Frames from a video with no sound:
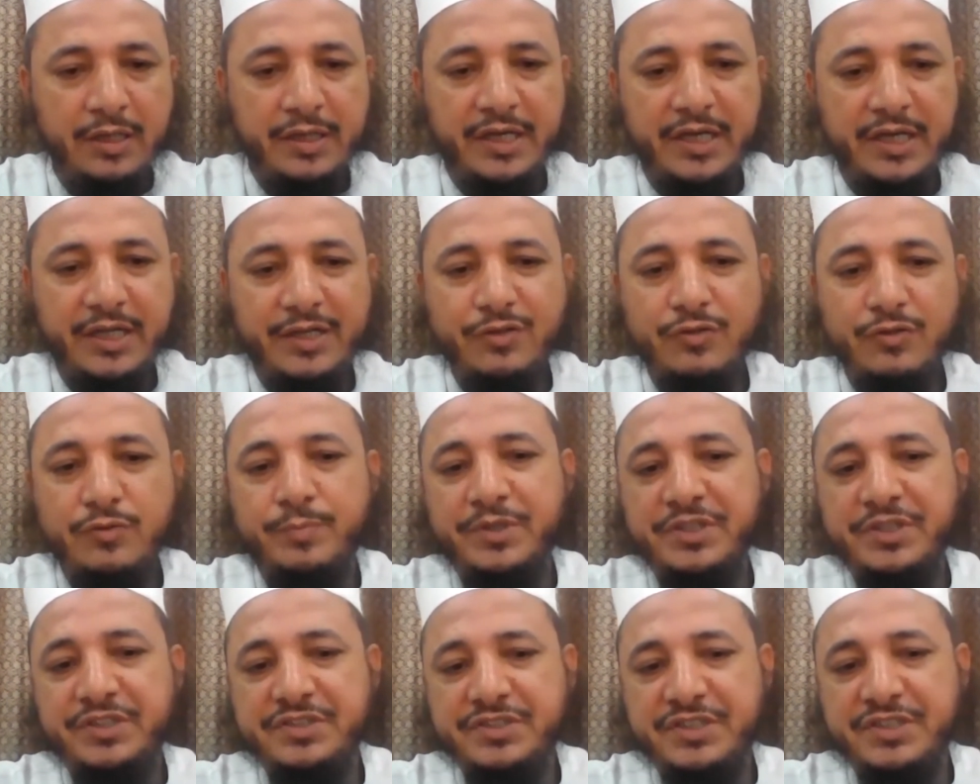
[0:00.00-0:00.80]
Can you
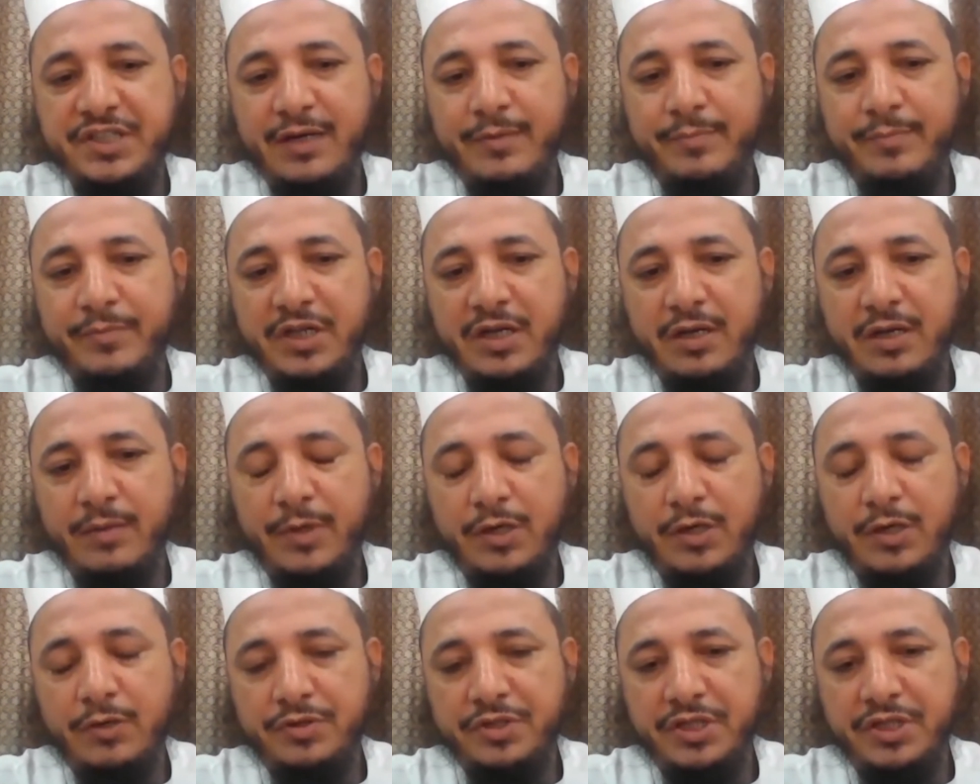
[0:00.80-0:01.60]
please tell me
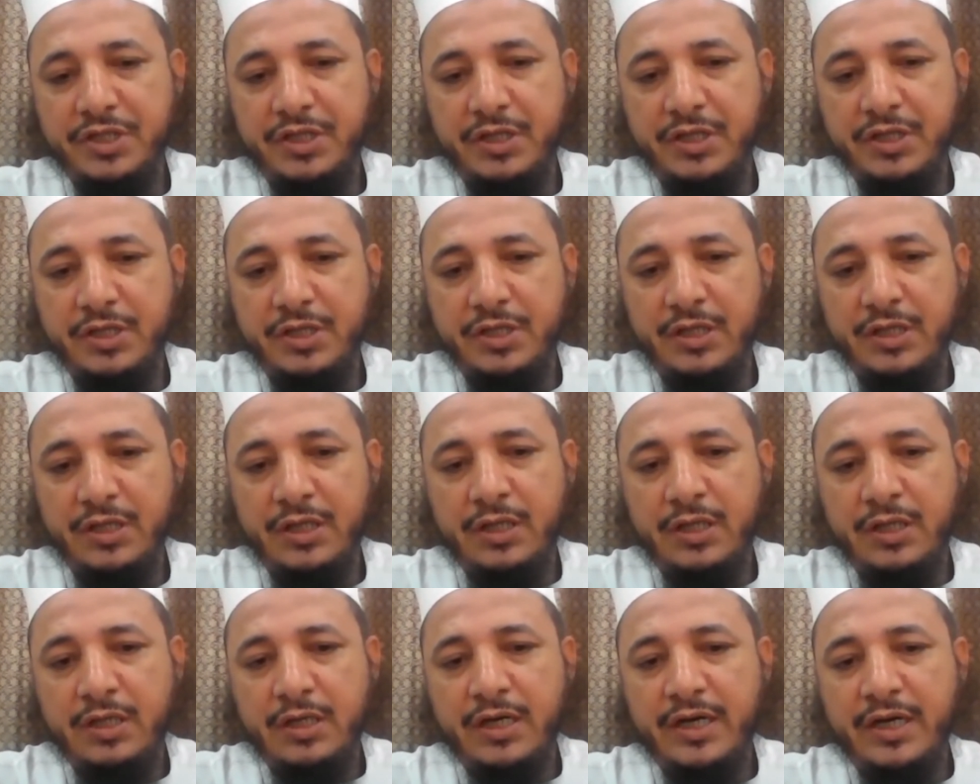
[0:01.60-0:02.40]
about the
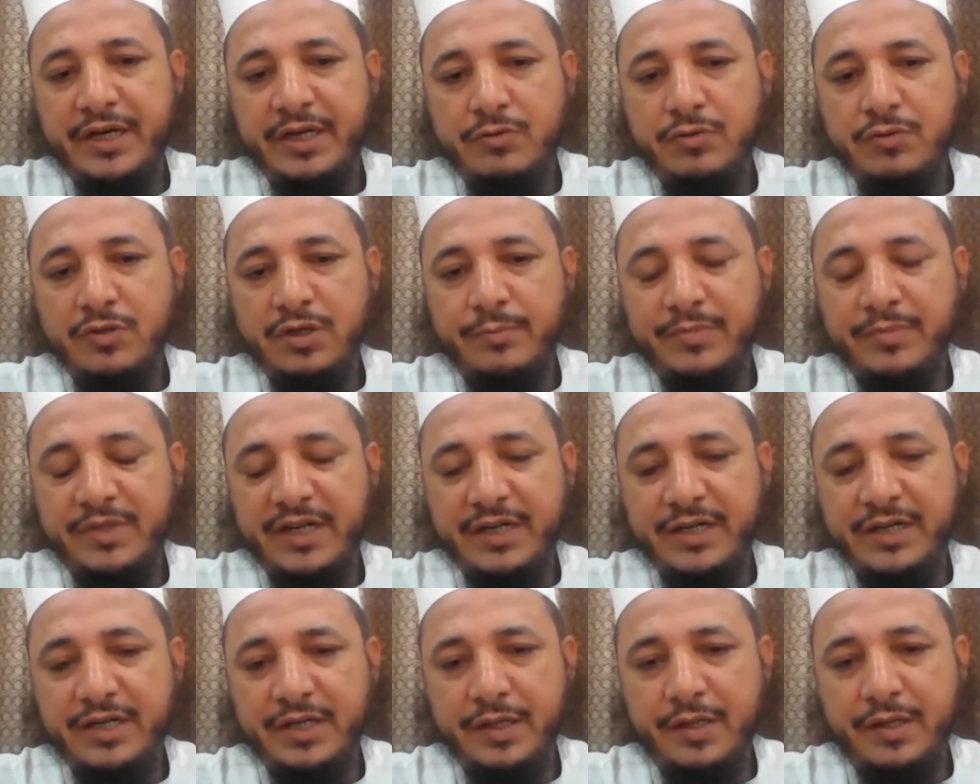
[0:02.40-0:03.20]
curriculum
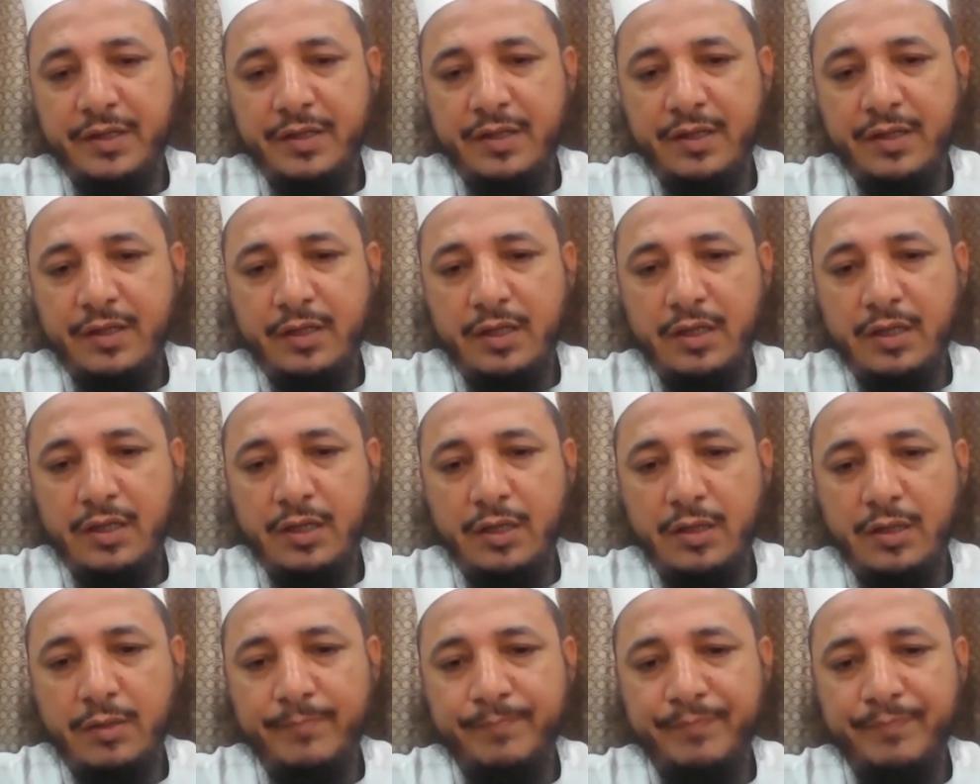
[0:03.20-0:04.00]
that is
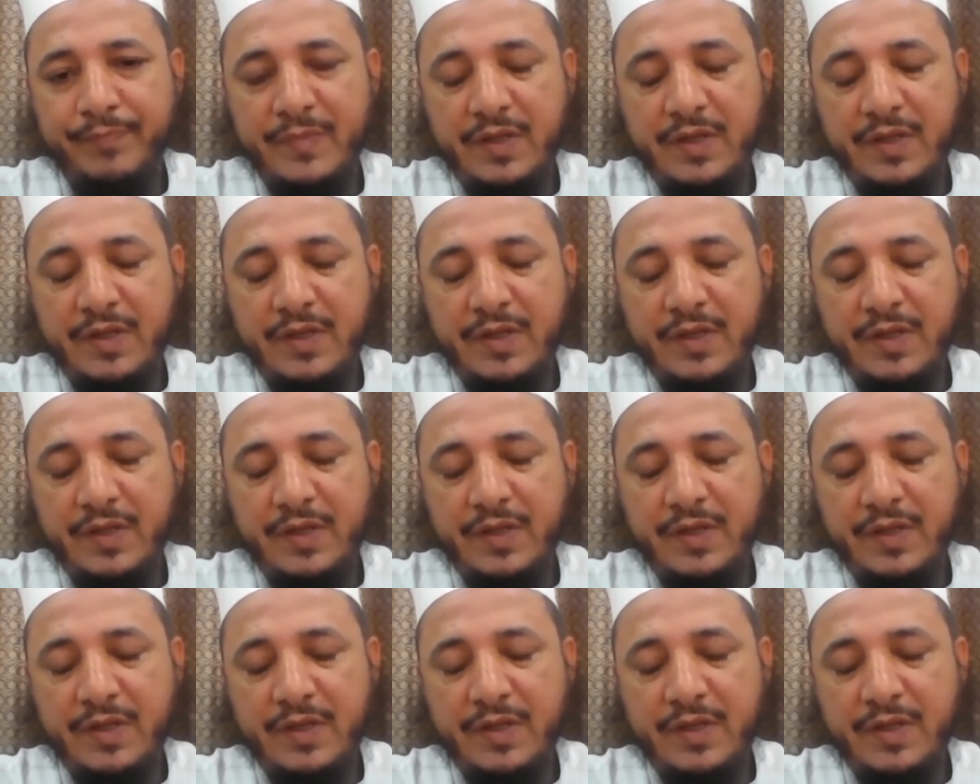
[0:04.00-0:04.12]
um,